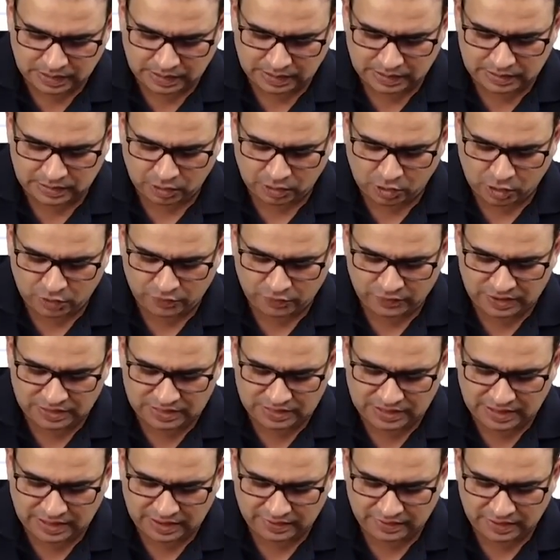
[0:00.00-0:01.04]
and along with
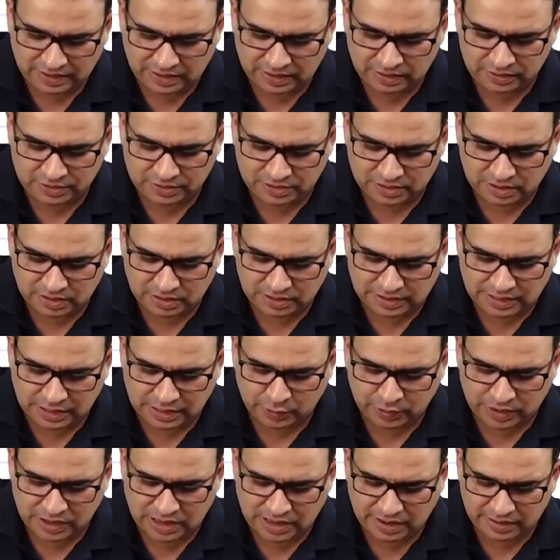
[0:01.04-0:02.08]
the internal
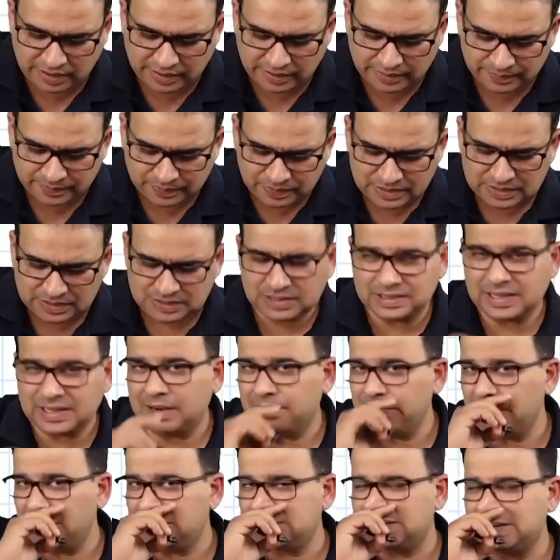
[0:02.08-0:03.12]
carotid artery. See, that
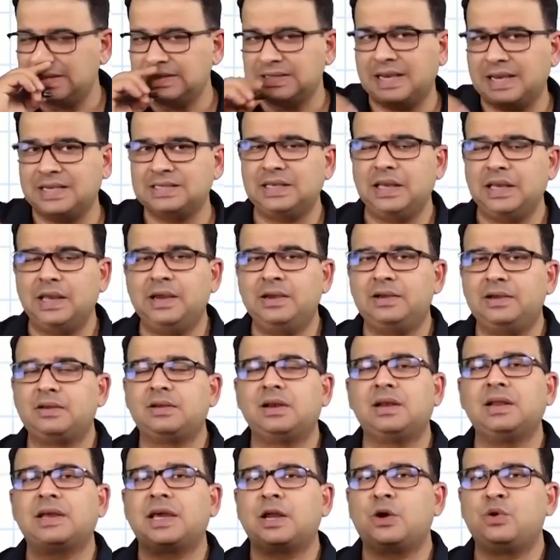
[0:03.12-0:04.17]
makes sense, guys.
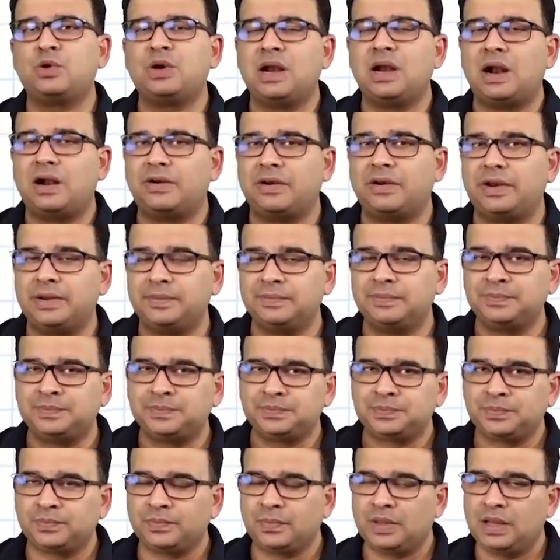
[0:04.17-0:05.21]
Internal carotid artery
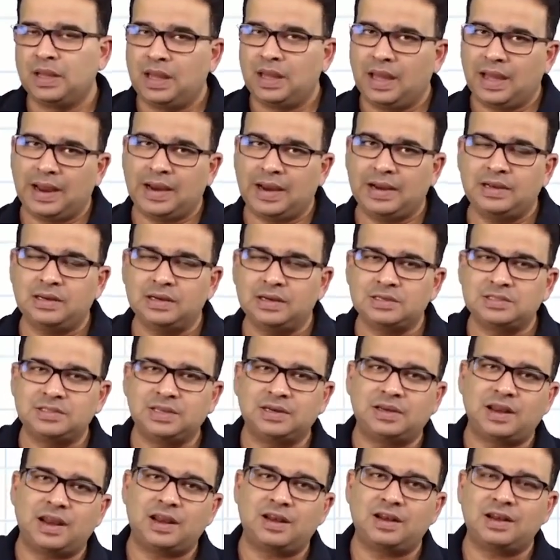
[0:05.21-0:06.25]
enters the
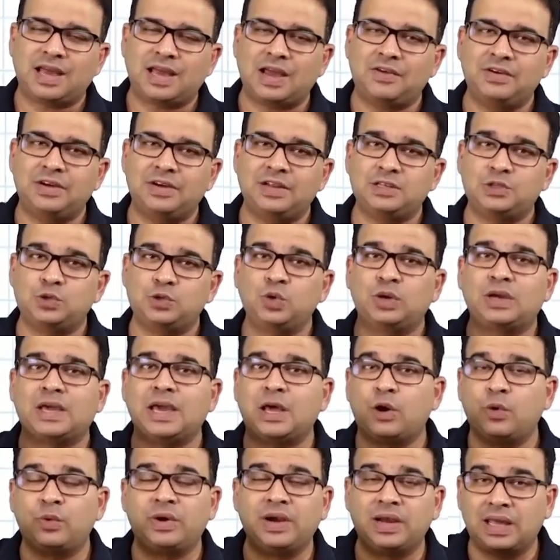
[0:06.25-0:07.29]
cranial cavity through
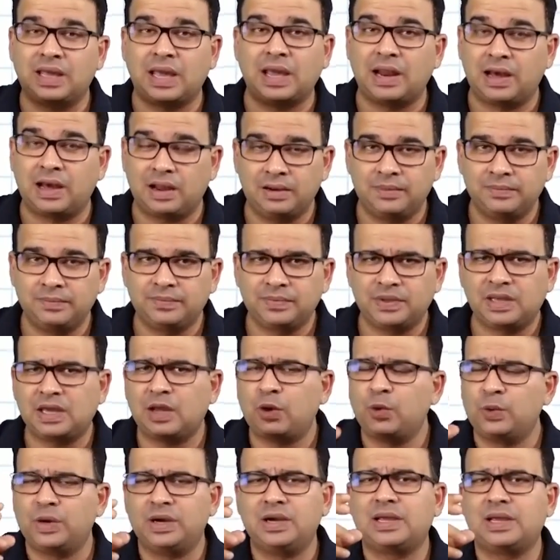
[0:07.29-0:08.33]
carotid canal.
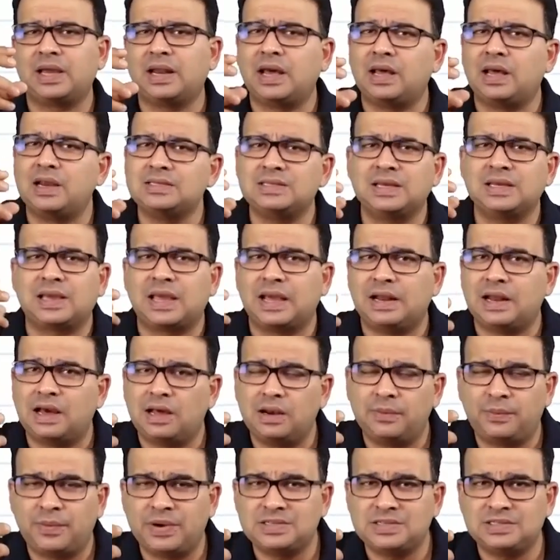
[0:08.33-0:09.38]
Carotid canal is a
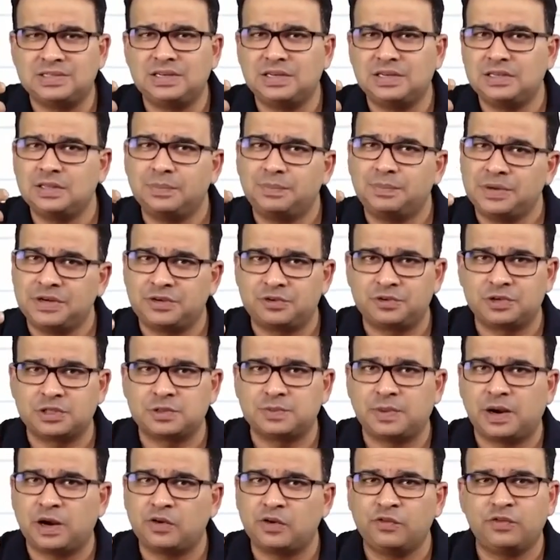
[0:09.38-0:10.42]
canal present in the petrous
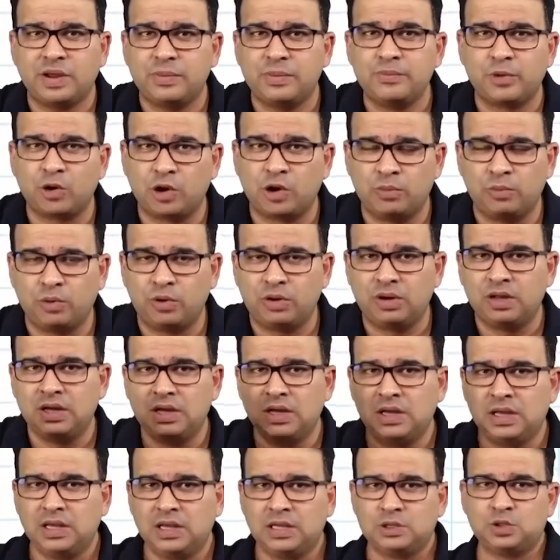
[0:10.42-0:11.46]
part of temporal bone.
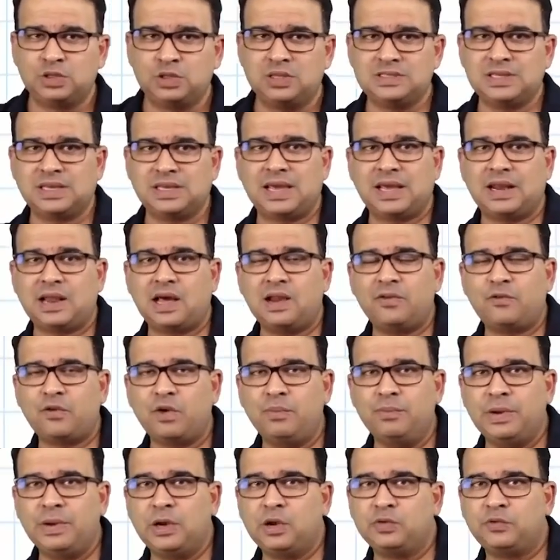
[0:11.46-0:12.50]
So there's a canal
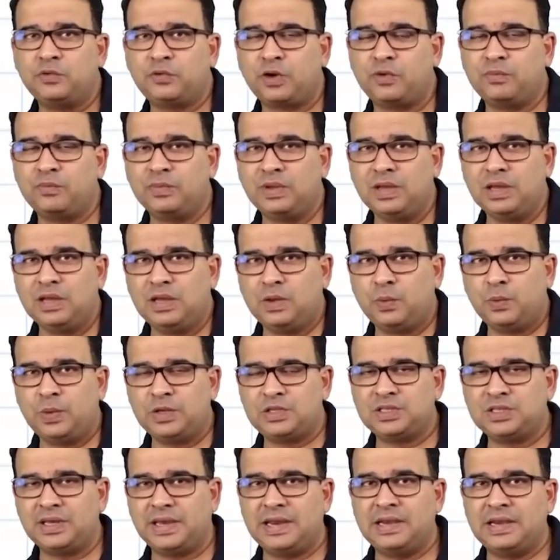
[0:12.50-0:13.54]
from below from which
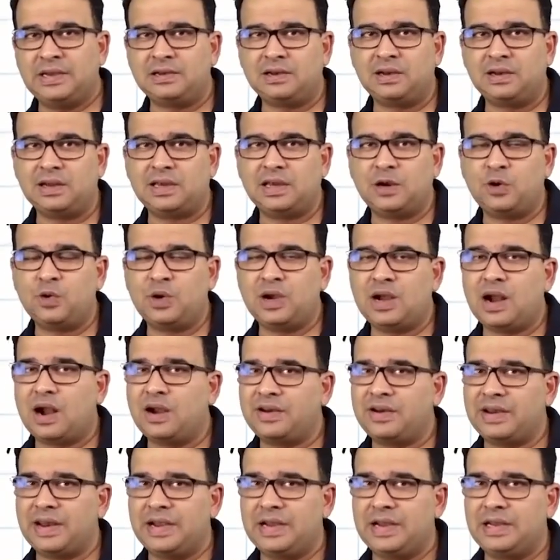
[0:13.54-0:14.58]
the internal carotid
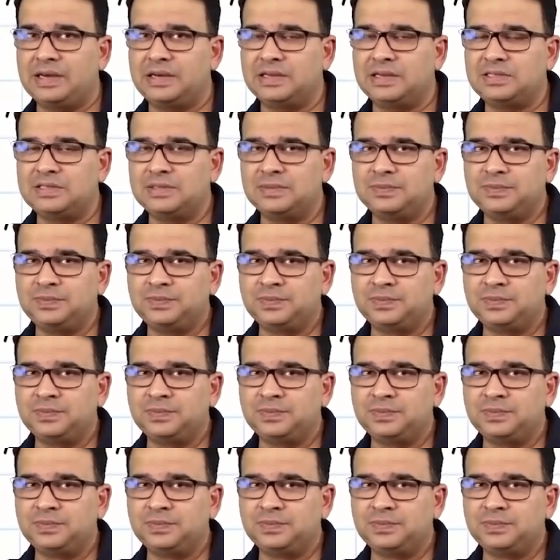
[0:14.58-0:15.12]
artery enters.